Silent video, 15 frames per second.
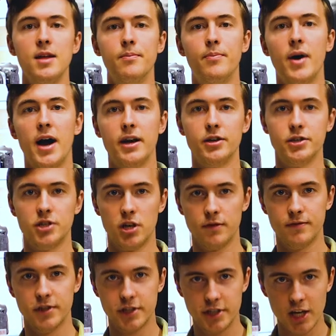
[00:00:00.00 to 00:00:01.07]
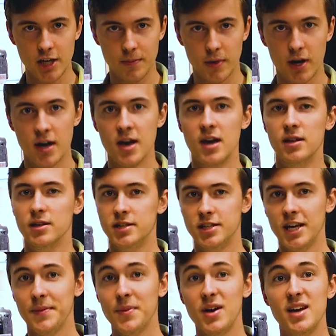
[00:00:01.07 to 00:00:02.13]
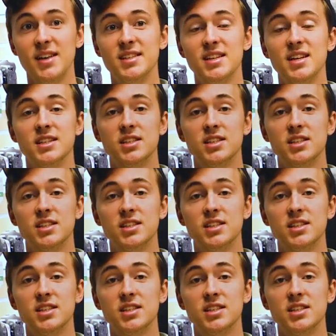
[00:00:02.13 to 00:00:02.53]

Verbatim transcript: and buy yourself the Sigma. The Sigma is an